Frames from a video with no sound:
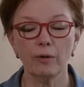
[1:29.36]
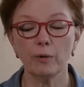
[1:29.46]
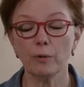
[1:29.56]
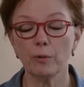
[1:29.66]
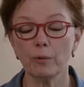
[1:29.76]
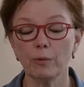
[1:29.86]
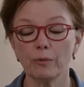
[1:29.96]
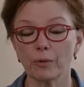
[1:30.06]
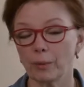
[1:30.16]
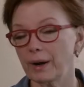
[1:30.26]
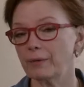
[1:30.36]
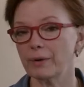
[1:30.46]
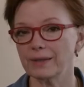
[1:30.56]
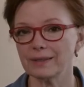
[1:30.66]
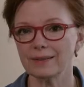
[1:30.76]
who, for whatever
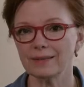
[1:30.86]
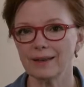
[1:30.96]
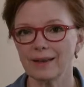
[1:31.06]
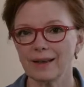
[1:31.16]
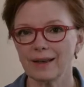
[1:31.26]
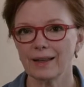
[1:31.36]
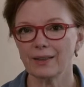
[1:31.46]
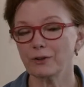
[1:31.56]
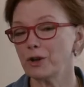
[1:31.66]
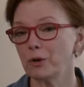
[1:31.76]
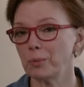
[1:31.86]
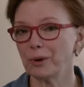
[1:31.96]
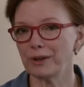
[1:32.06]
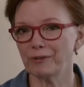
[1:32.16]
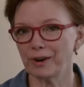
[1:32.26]
reason, there's no
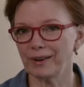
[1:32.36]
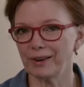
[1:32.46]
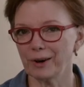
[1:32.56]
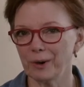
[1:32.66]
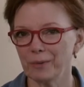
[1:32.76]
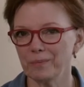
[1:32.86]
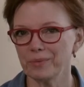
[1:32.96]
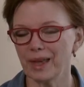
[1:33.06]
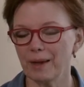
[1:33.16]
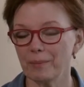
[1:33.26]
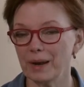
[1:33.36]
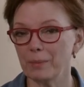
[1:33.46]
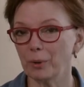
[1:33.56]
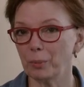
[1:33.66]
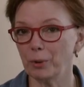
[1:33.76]
debris in front of their home. They haven't been
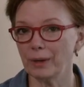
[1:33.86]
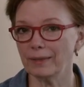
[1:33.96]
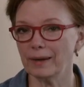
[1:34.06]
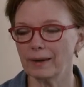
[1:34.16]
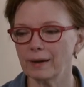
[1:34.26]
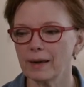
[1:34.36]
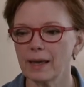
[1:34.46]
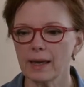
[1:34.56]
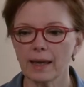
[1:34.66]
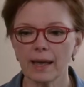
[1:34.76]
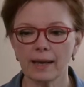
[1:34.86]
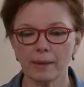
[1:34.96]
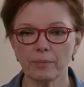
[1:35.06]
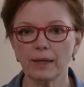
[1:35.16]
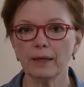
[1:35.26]
able to put it there. And
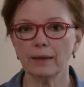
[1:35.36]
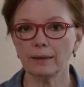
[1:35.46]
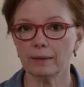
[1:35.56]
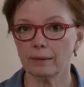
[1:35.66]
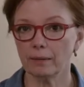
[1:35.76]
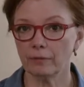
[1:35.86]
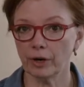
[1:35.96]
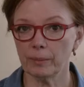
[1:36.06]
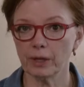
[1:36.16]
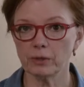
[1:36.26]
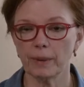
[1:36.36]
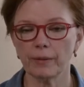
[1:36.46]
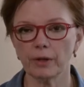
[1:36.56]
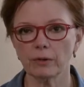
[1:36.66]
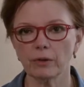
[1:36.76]
I'm thinking very much
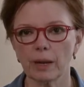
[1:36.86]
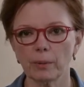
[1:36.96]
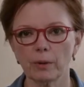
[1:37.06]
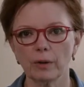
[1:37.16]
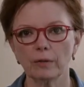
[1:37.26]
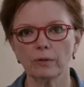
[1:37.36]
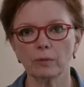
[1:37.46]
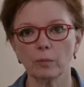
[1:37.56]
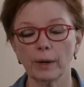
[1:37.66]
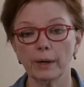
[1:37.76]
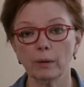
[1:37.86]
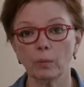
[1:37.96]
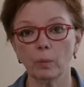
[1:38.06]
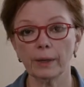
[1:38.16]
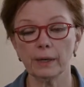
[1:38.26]
about those neighborhoods where
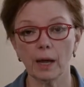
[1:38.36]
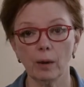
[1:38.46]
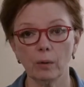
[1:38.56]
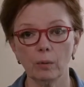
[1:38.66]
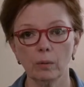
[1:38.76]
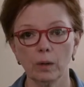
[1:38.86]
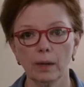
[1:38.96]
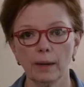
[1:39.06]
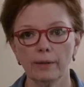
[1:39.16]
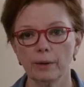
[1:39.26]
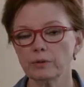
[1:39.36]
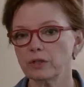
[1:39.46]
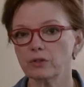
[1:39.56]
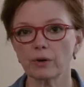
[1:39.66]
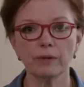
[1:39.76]
we know there was
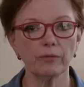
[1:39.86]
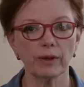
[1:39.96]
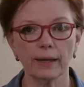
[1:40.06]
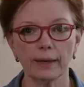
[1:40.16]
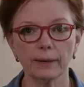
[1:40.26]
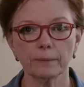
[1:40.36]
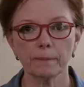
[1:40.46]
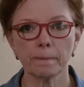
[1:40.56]
extreme flooding